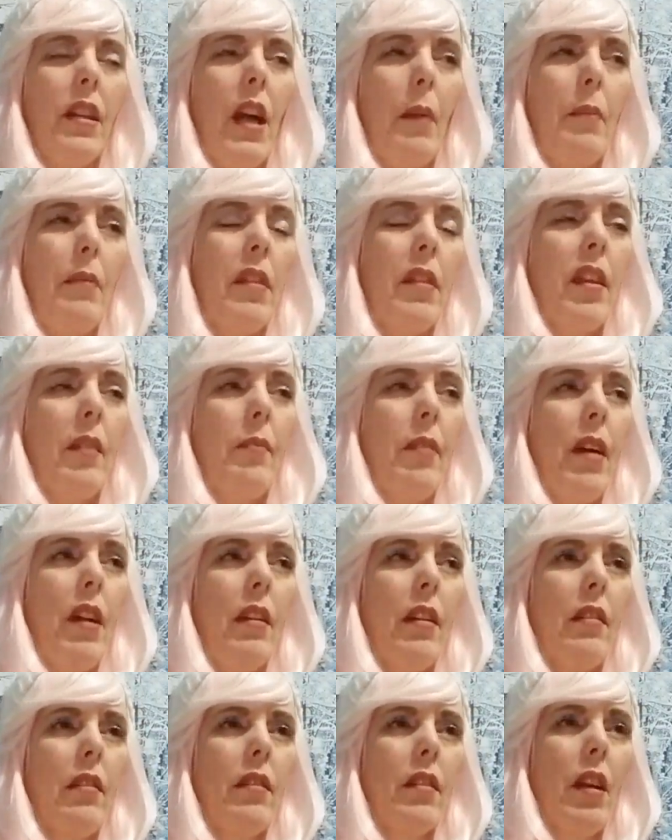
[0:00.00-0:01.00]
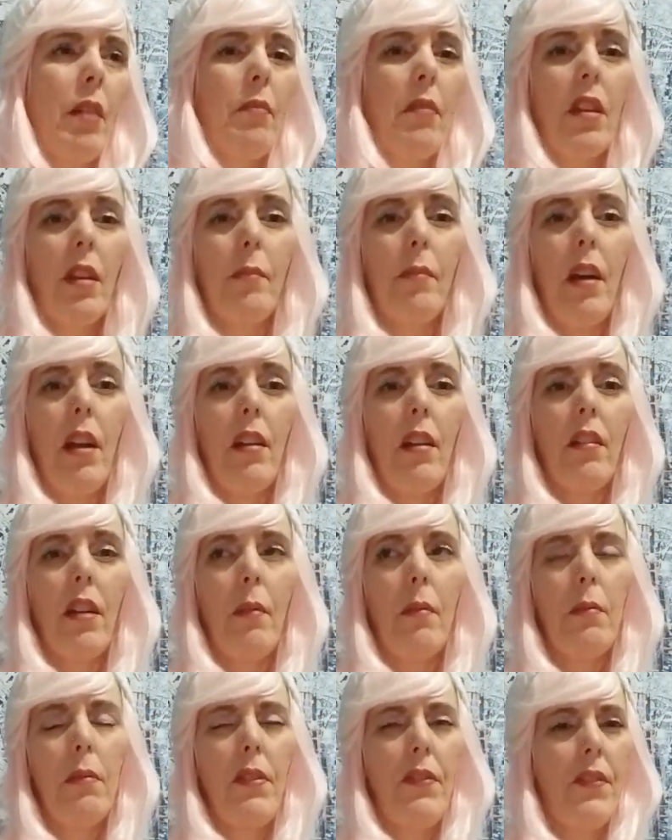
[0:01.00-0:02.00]
I'm going to get better. I'm going to get better.
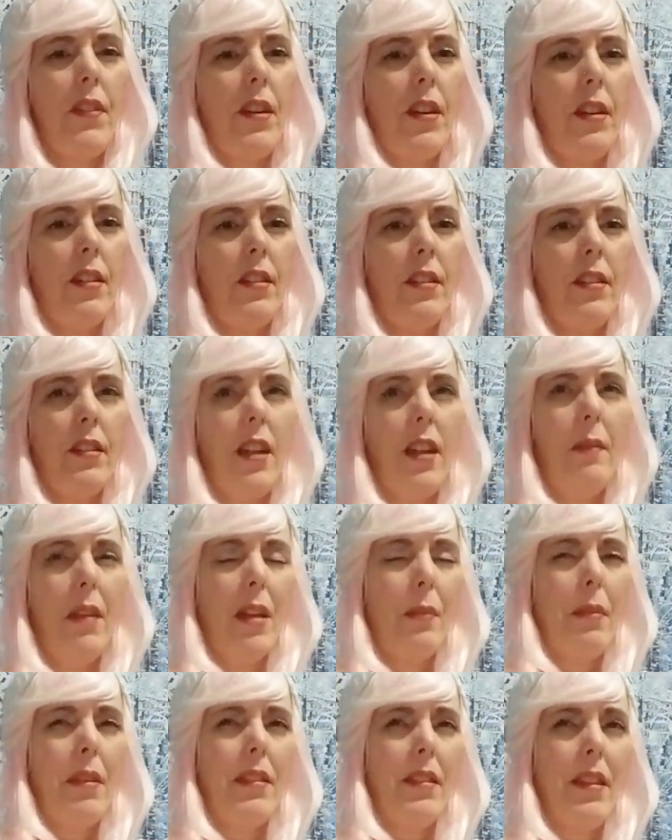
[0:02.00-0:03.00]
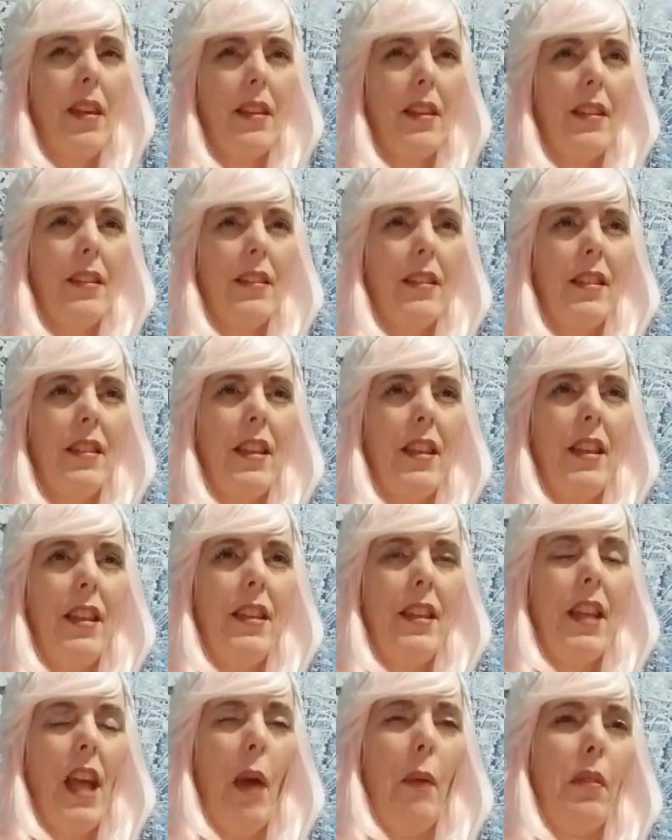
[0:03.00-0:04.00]
I'm going to be fine. I'm not going to be sick.
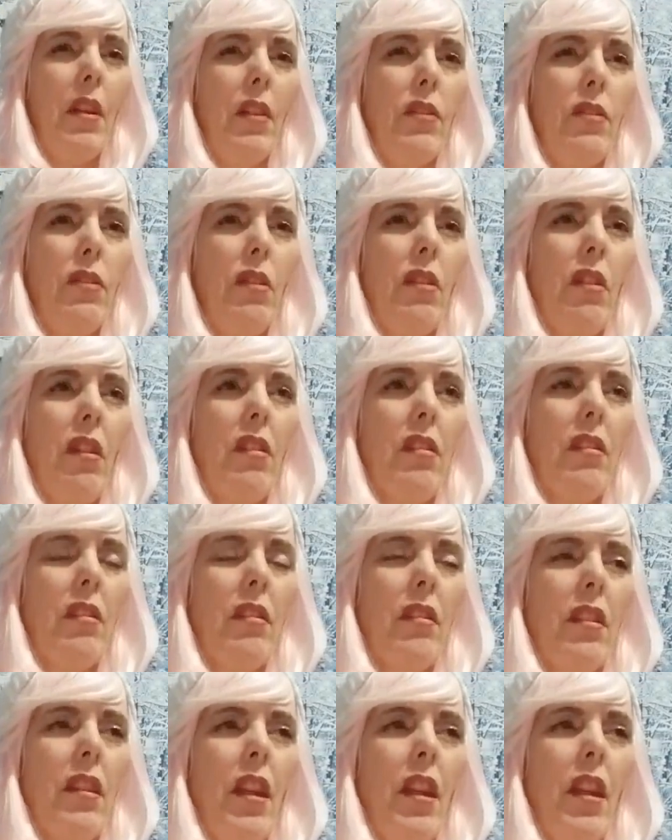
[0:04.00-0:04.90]
I'm going to get through this.